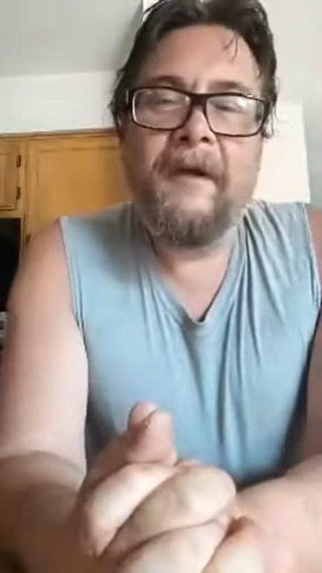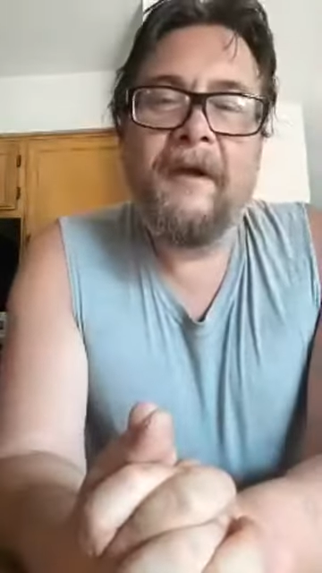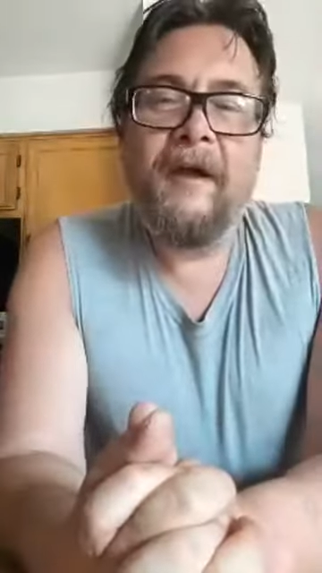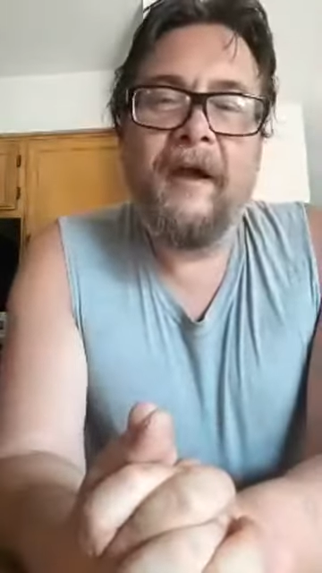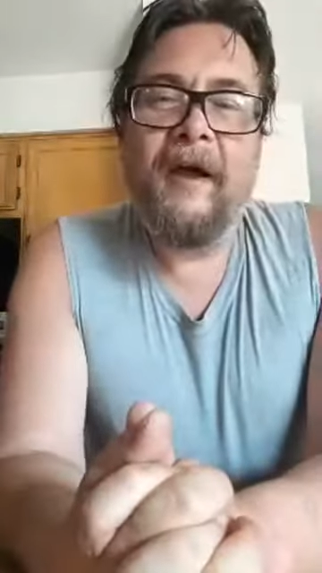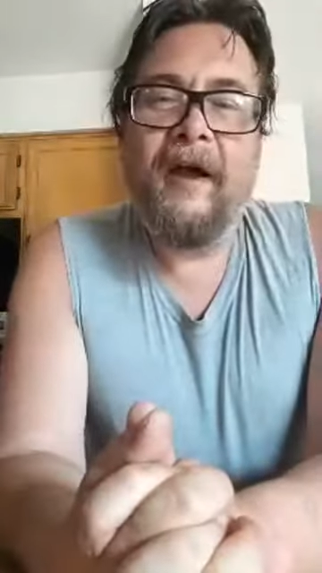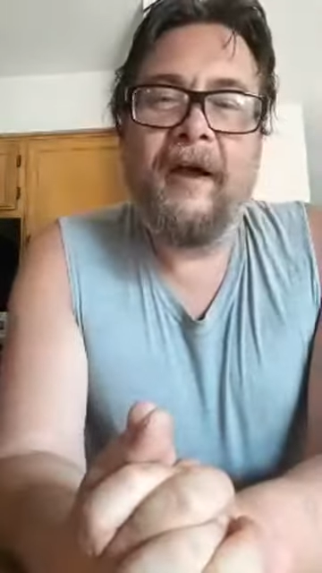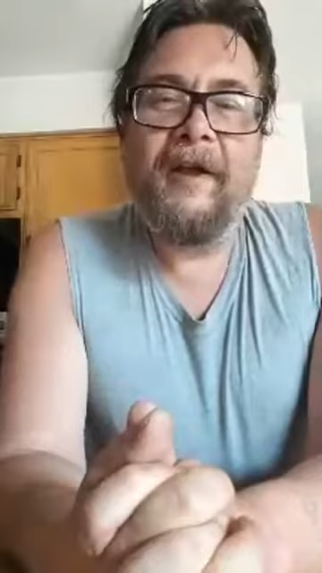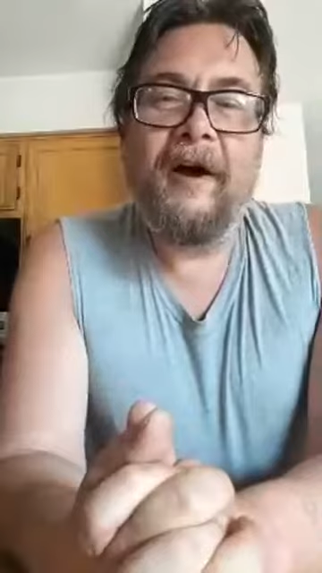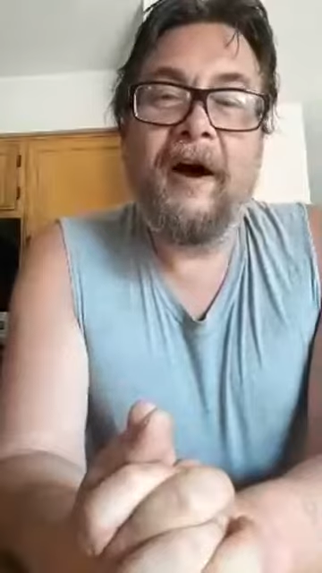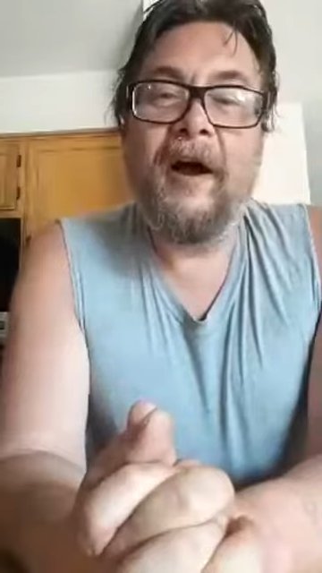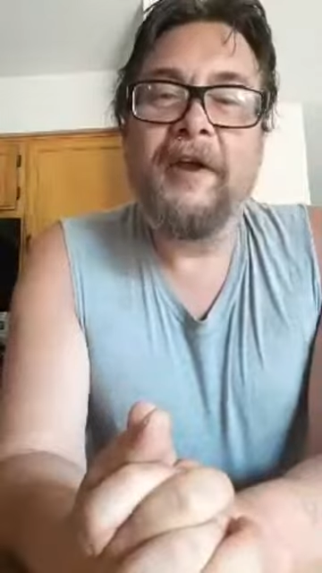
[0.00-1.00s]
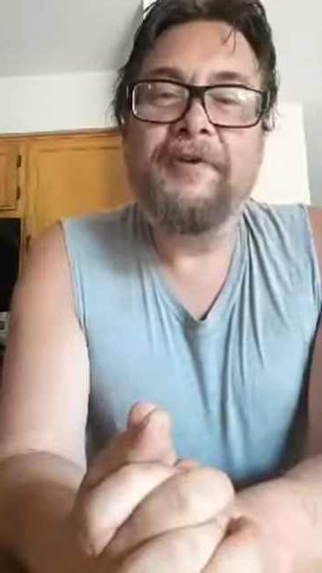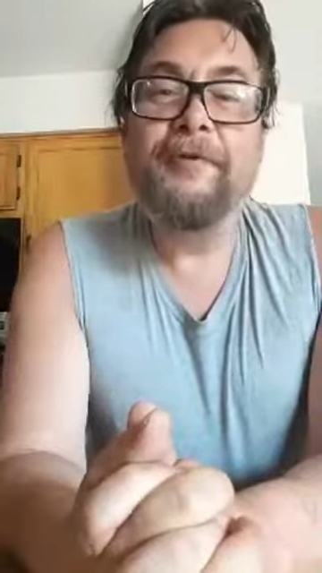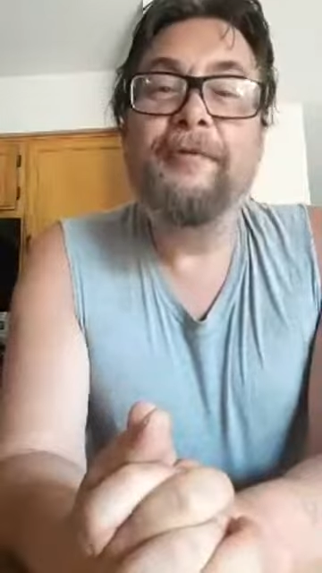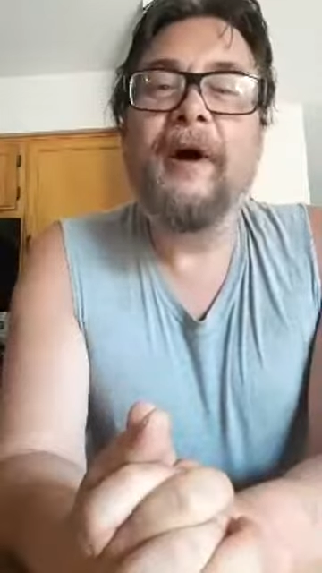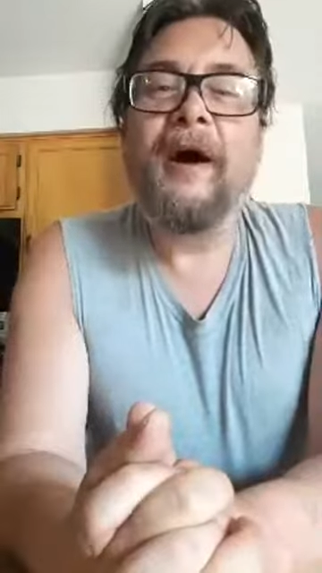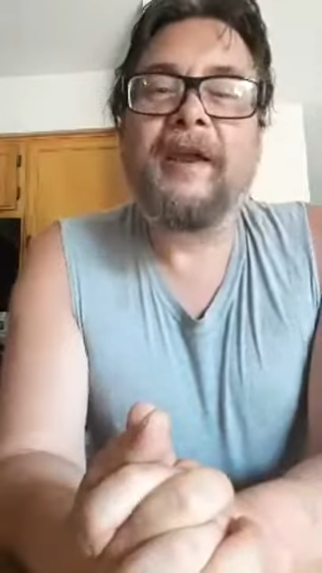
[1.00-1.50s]
and I do
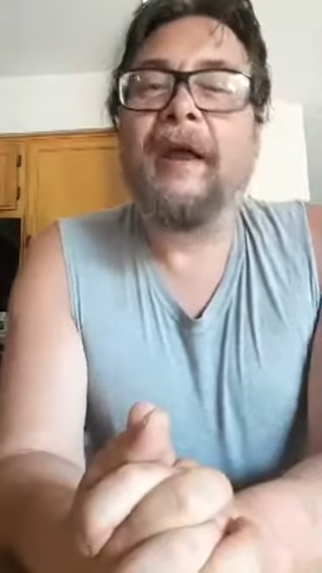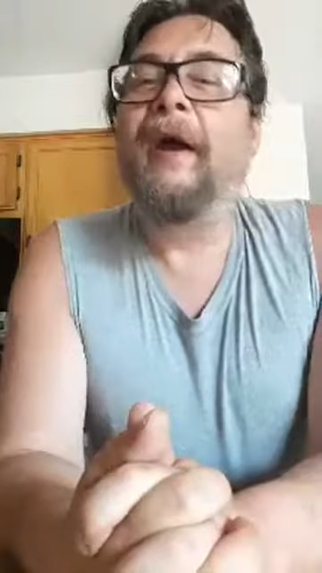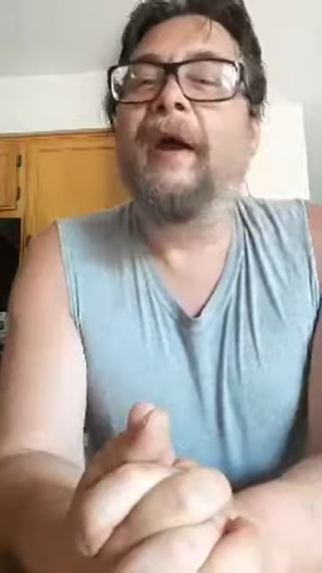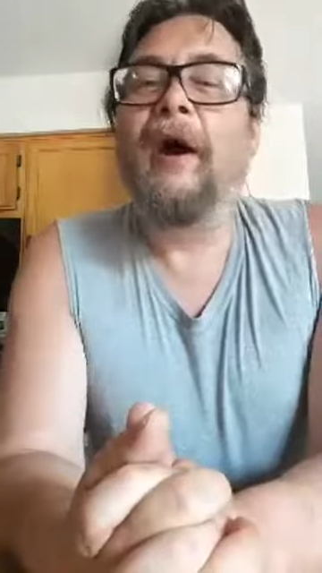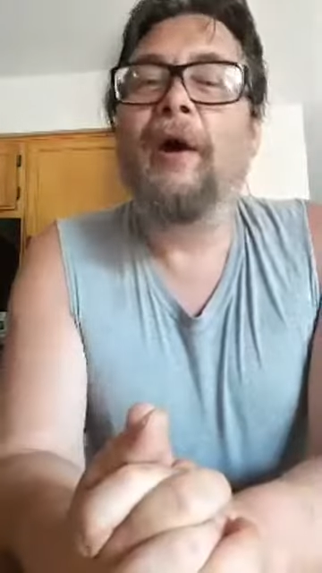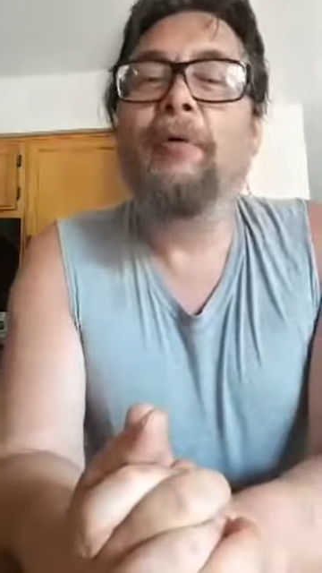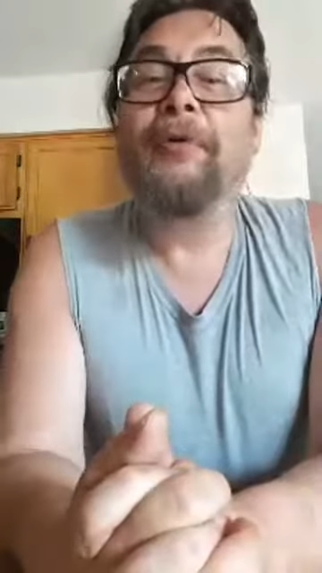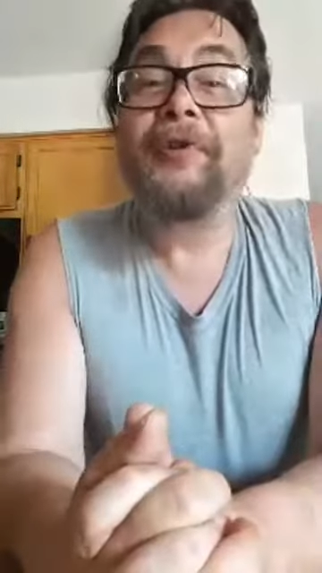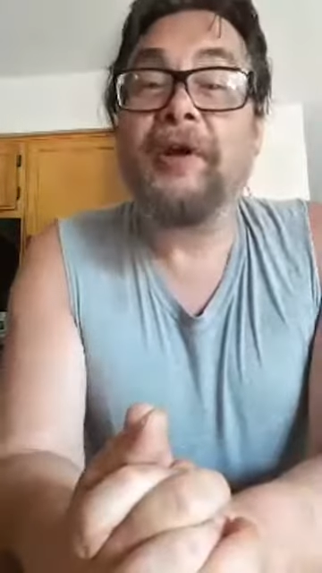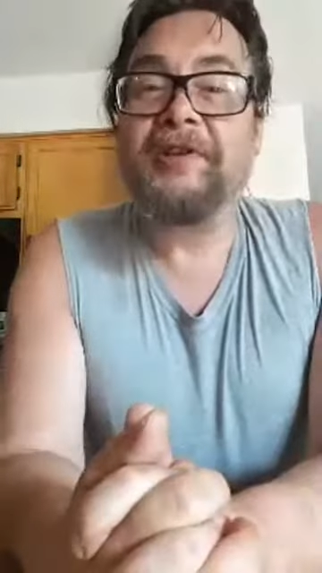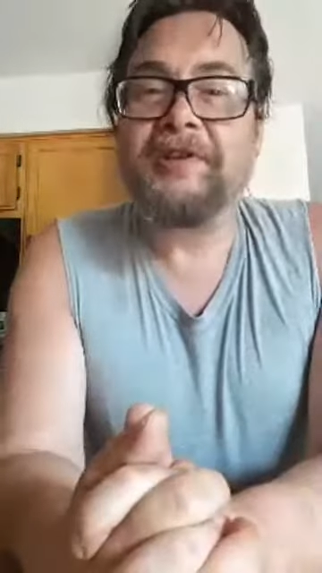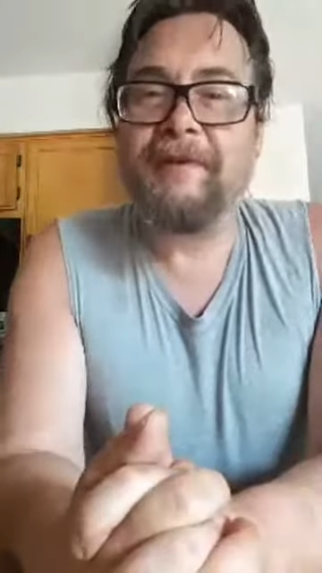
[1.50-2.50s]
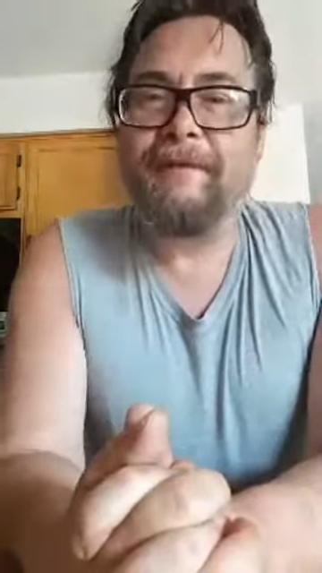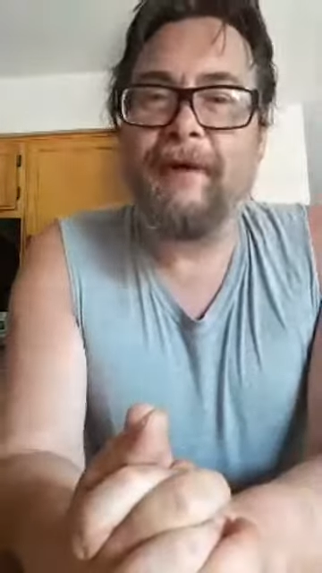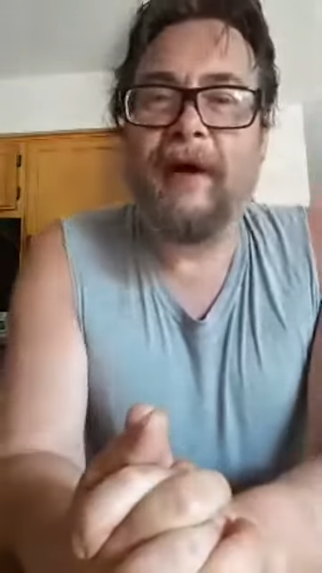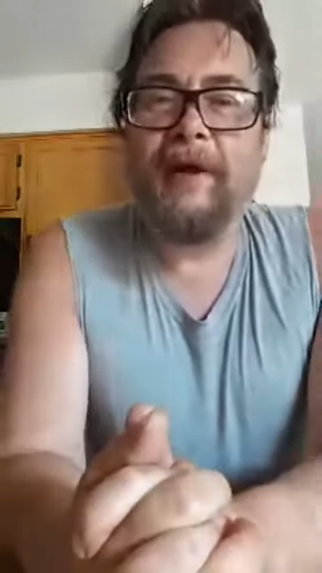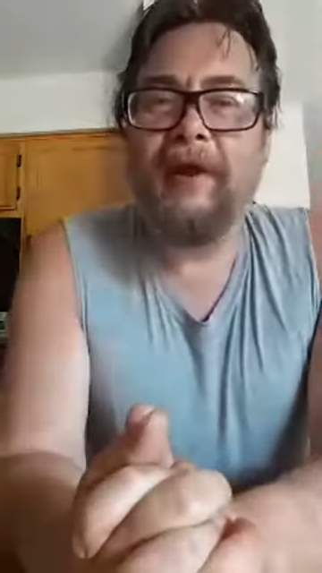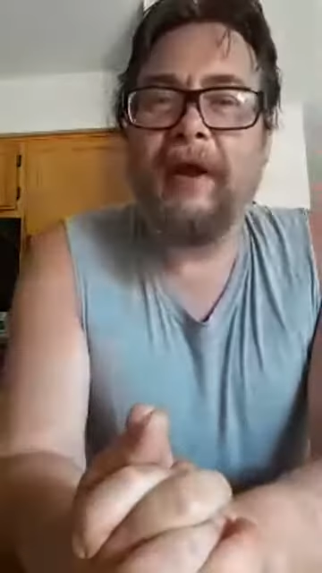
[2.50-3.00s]
not care. I will testify
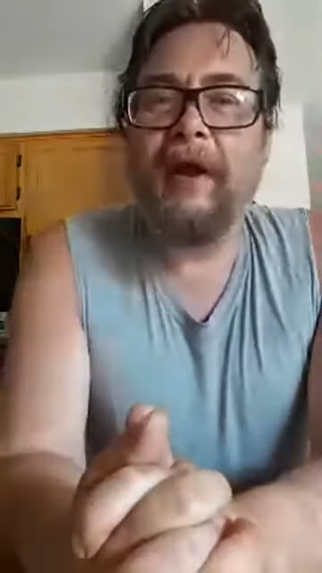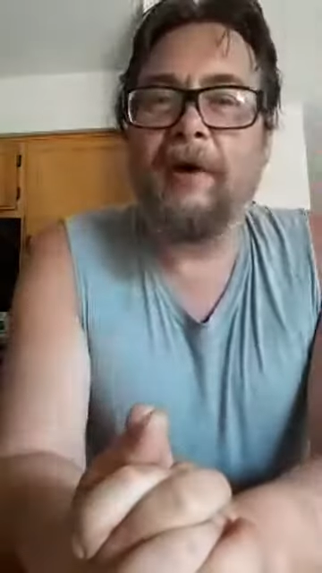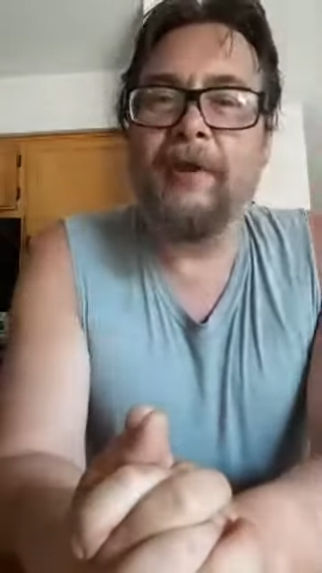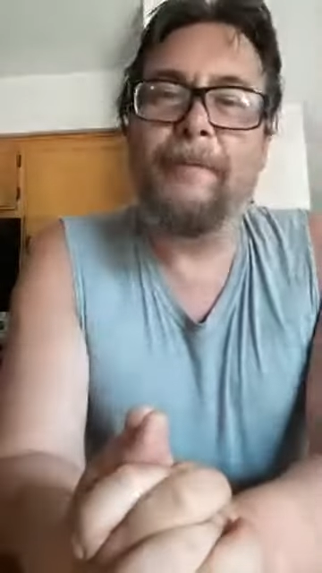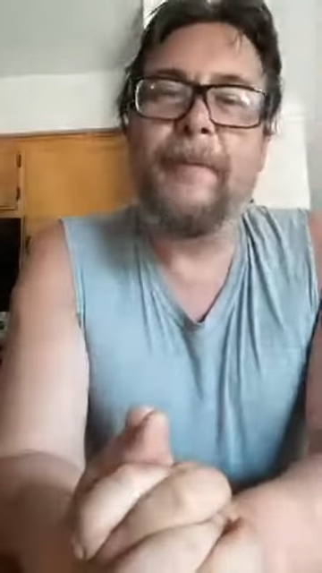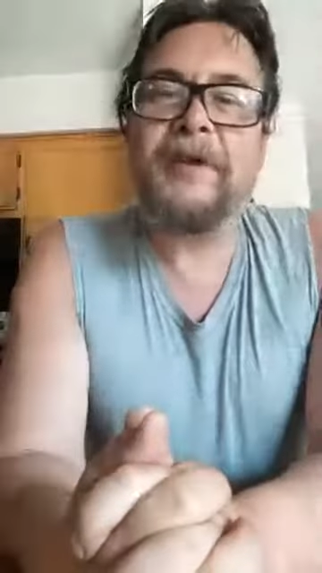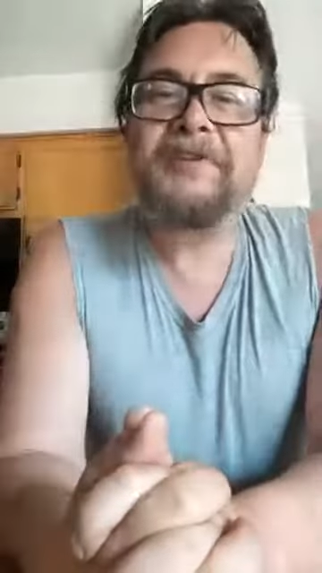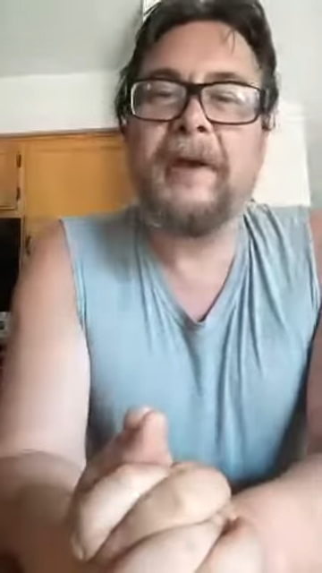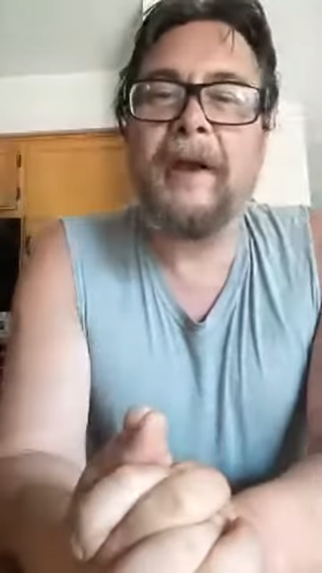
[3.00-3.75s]
they are the best